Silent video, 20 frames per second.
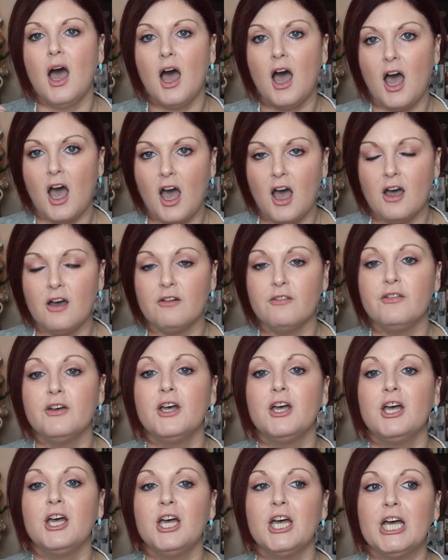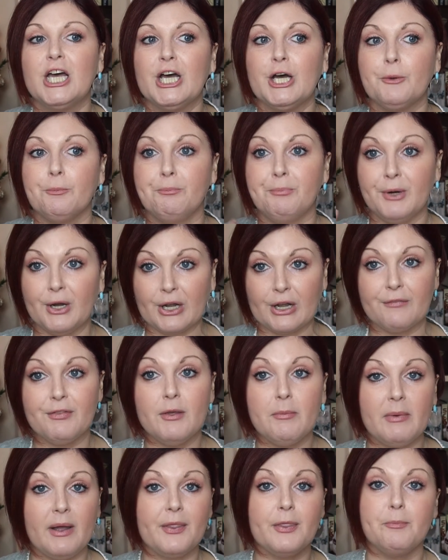of book of
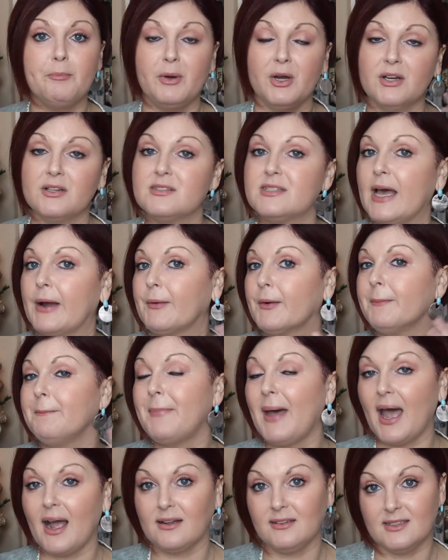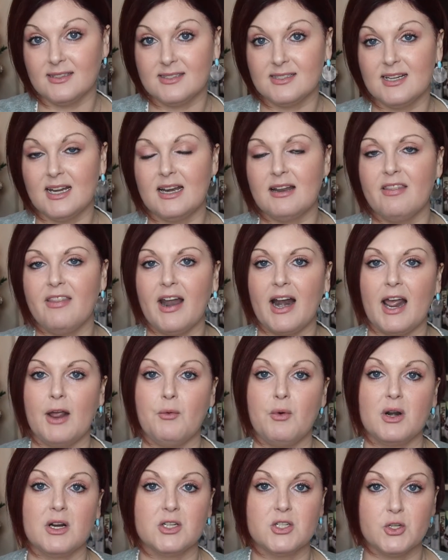the month books that were backlisted that I
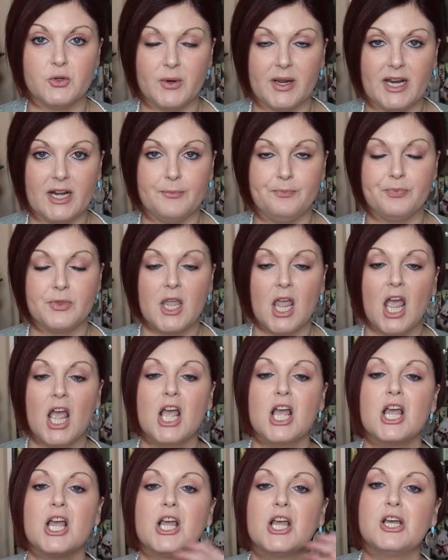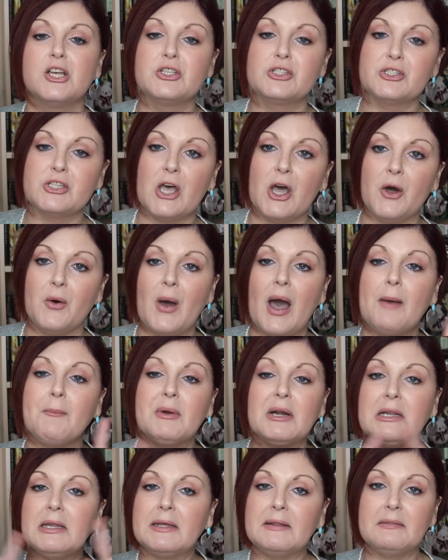wanted to read. So I'm
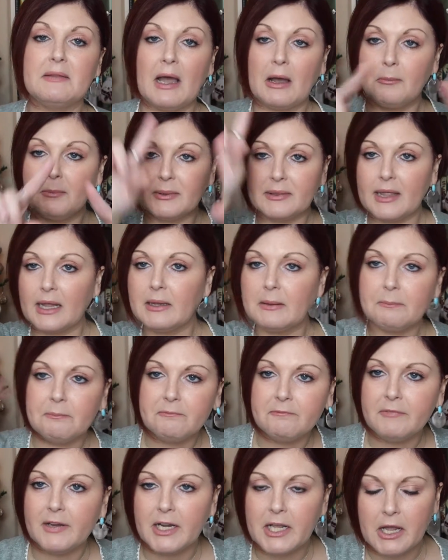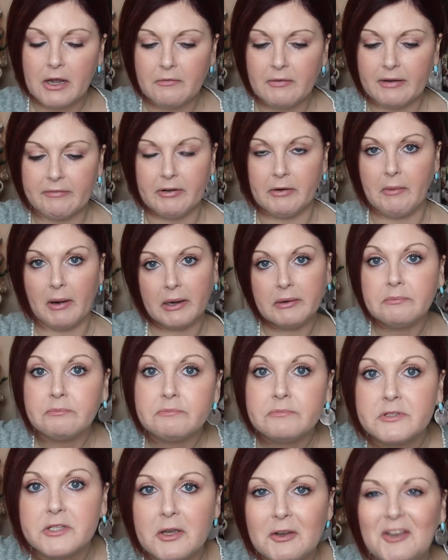gonna link, I'll put that video everywhere
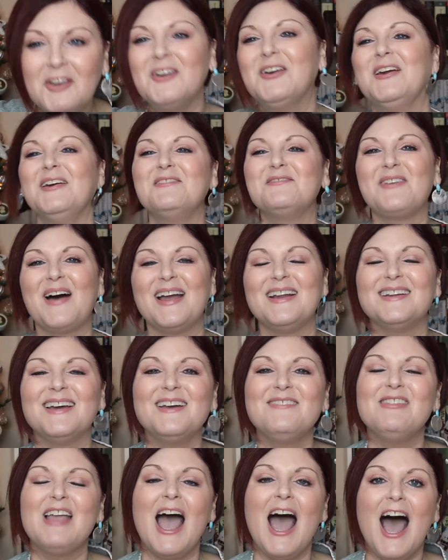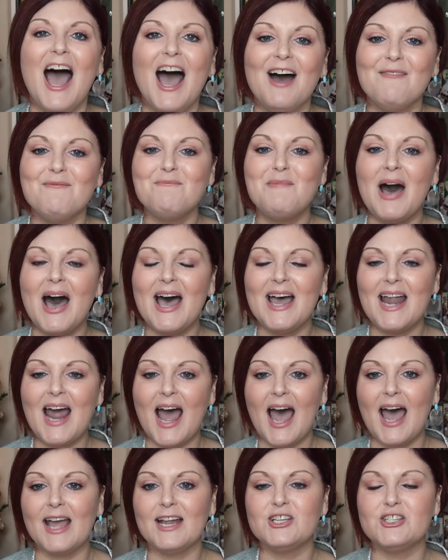so you can find it. But
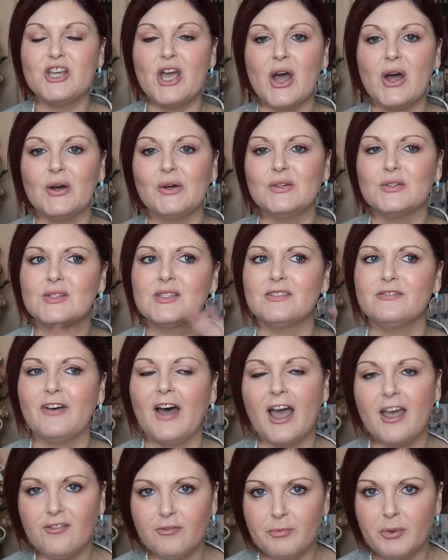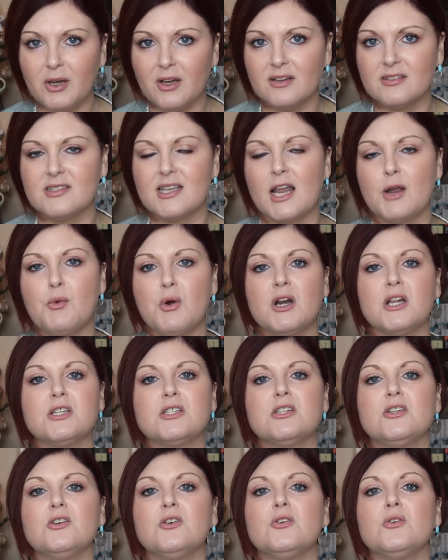I chose 5 books that I wanted
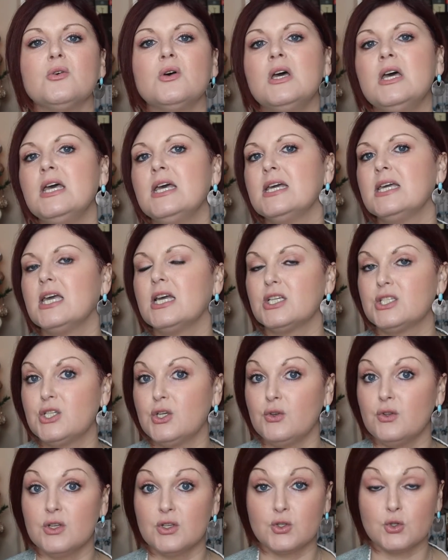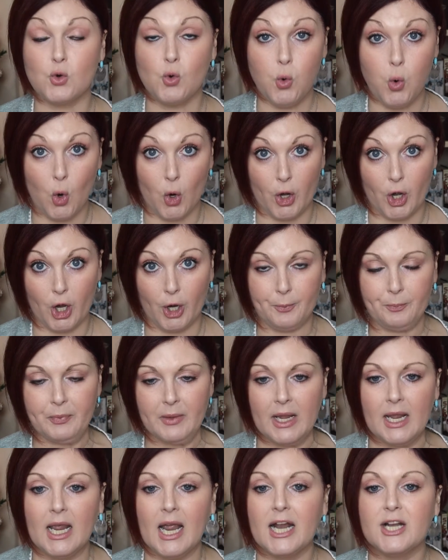to get to this quarter.
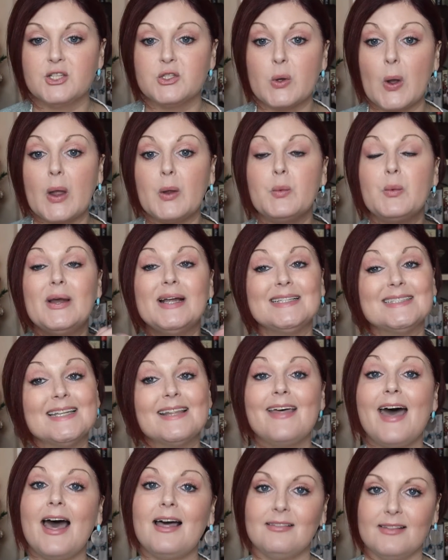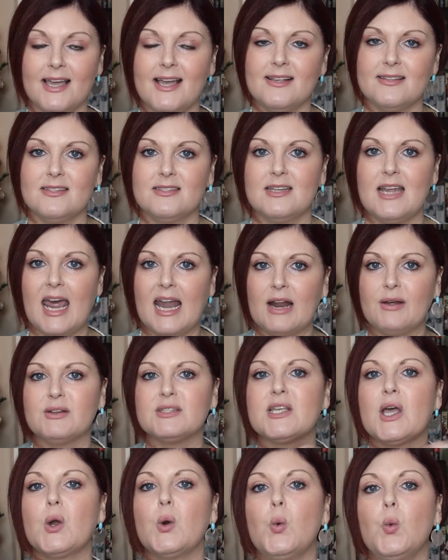And so I went to that list and I
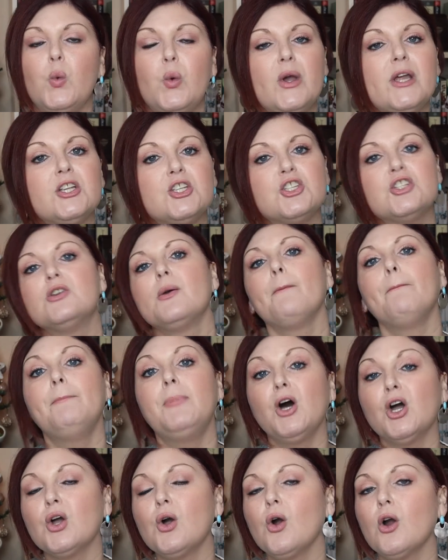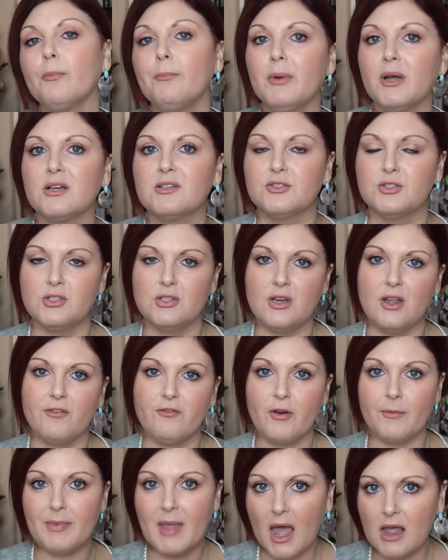was like, which book or books
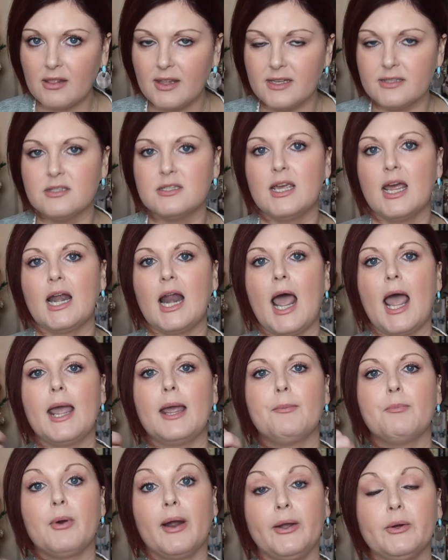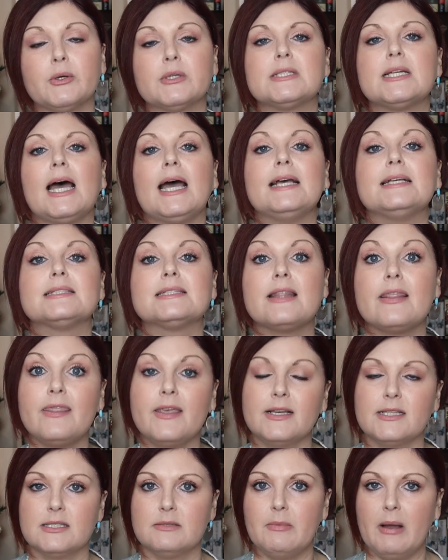from that list can I prioritize
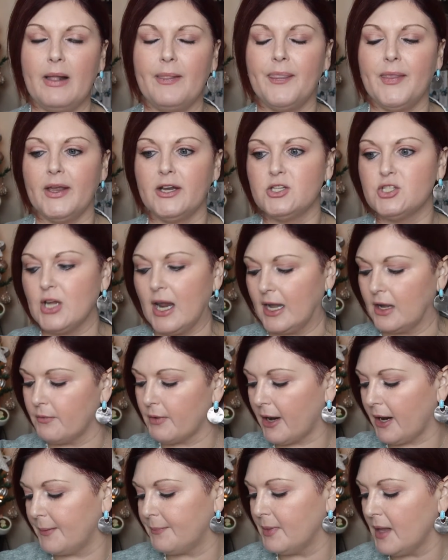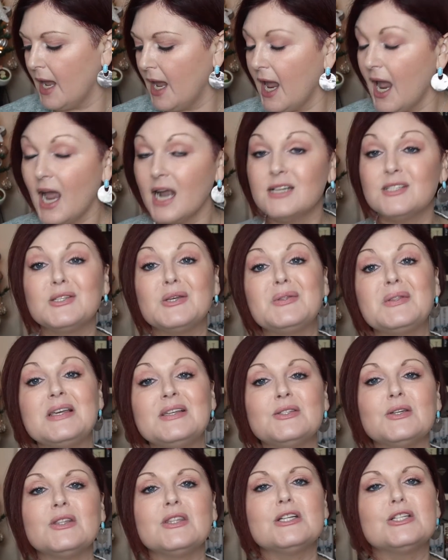this month in January? And so
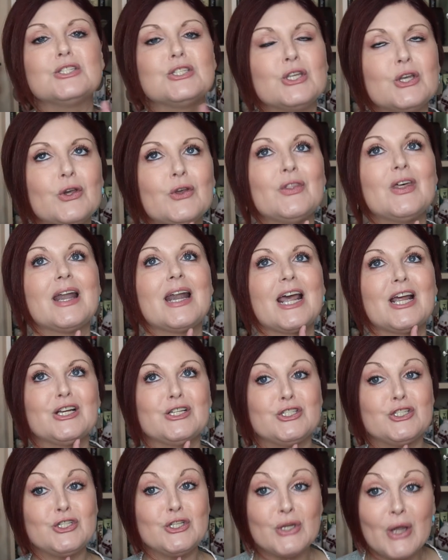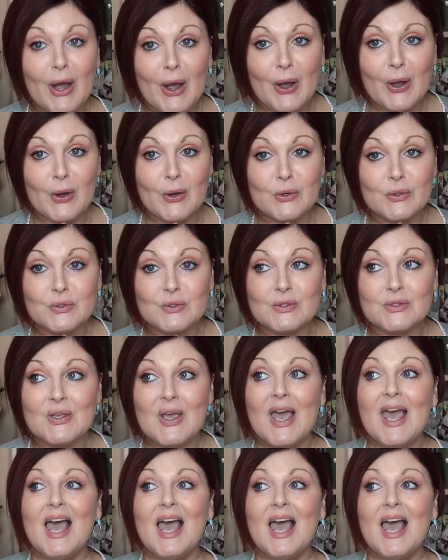these are the 2 that I chose.